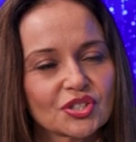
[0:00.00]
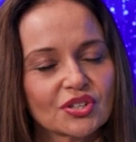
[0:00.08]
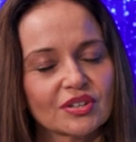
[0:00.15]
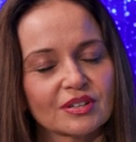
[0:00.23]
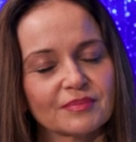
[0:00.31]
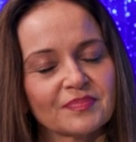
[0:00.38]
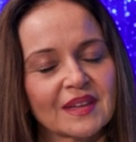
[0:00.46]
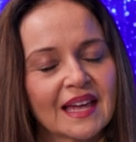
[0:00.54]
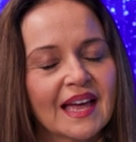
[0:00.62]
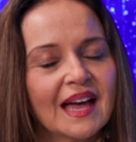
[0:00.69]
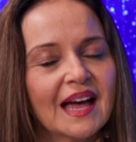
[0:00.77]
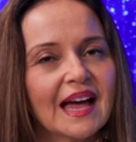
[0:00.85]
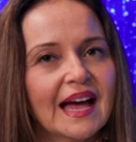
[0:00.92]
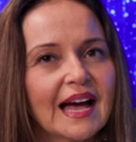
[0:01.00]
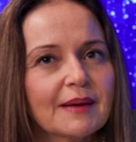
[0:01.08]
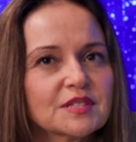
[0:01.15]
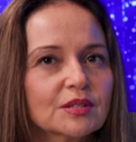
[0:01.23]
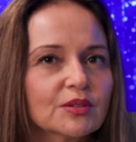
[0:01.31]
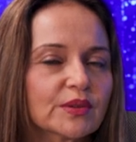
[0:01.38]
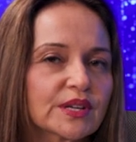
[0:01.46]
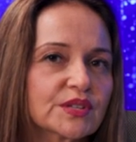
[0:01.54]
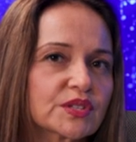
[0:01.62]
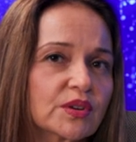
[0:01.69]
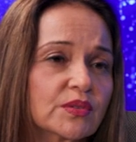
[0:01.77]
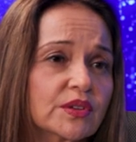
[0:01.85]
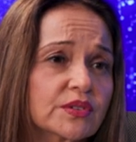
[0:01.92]
Sure. Absolutely.
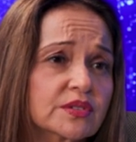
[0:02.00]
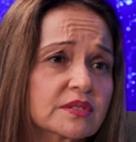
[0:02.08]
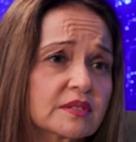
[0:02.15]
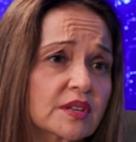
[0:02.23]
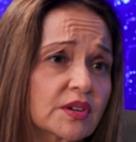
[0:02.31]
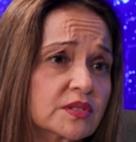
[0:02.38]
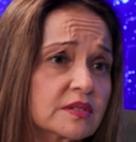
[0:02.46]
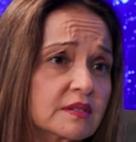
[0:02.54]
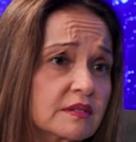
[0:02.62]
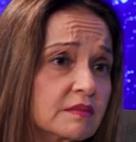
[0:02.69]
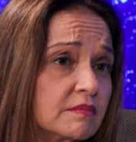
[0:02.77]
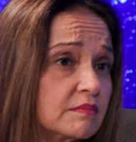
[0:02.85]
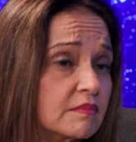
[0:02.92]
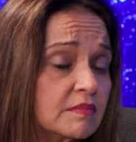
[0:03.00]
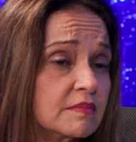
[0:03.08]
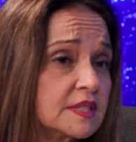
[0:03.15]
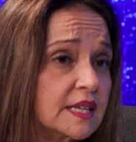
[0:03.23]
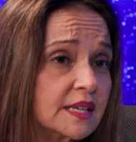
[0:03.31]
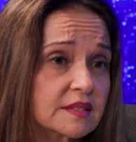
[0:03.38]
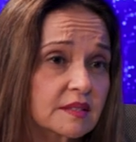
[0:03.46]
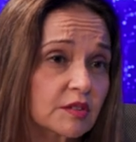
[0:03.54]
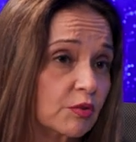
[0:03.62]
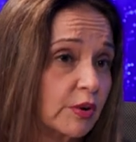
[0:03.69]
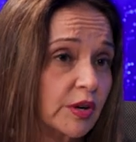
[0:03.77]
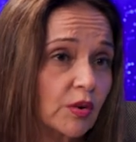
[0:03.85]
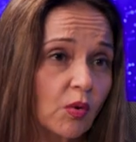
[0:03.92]
So there's there's six
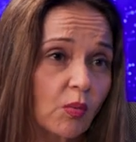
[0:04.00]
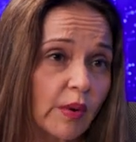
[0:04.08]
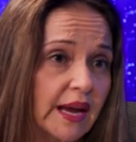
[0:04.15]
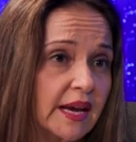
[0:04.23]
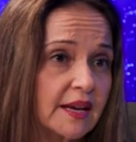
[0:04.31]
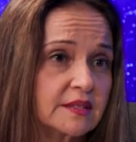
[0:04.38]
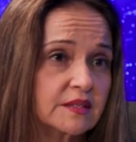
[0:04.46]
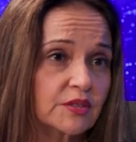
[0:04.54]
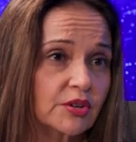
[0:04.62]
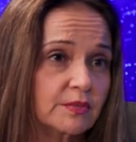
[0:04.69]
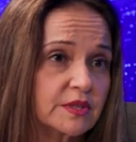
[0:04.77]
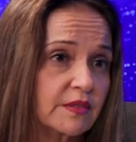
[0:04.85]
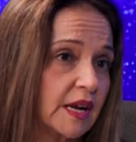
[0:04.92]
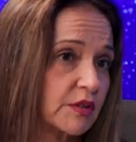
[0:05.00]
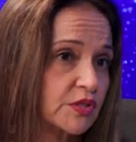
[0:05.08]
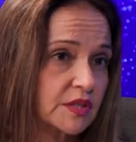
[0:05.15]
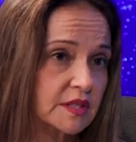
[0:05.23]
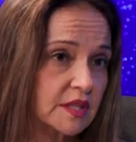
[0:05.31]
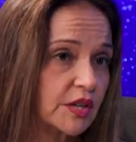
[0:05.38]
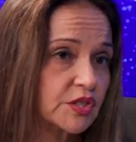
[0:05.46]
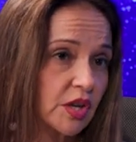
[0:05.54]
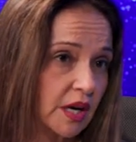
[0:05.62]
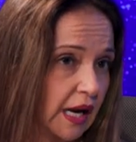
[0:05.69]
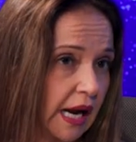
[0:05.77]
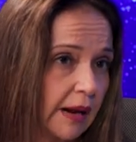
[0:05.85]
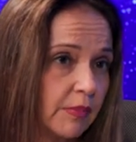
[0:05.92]
critical ways in terms of, and I'll just touch
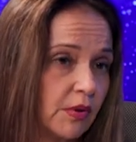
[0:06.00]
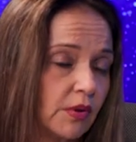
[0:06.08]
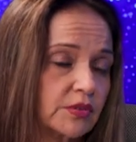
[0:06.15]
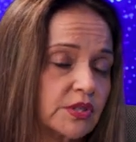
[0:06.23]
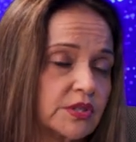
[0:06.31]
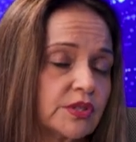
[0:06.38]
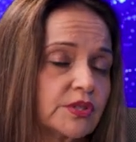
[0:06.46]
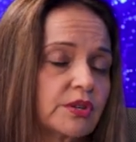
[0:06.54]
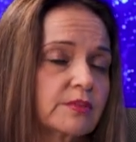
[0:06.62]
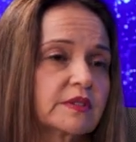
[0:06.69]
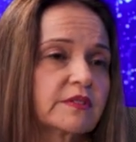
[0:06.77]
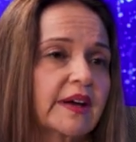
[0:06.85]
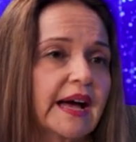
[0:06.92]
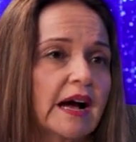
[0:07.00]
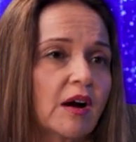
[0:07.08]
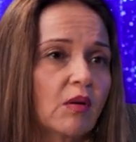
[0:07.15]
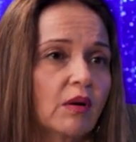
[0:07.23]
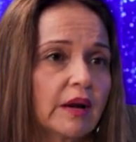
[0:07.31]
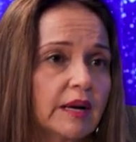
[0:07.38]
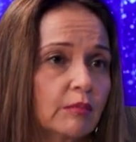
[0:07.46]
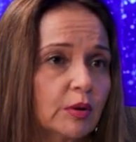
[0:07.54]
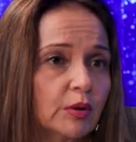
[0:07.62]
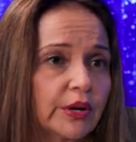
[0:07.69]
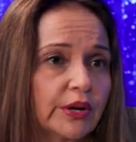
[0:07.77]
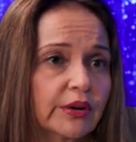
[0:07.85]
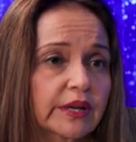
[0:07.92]
on a couple, just in terms of how an
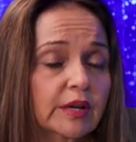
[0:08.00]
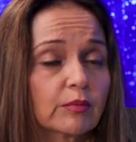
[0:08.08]
employer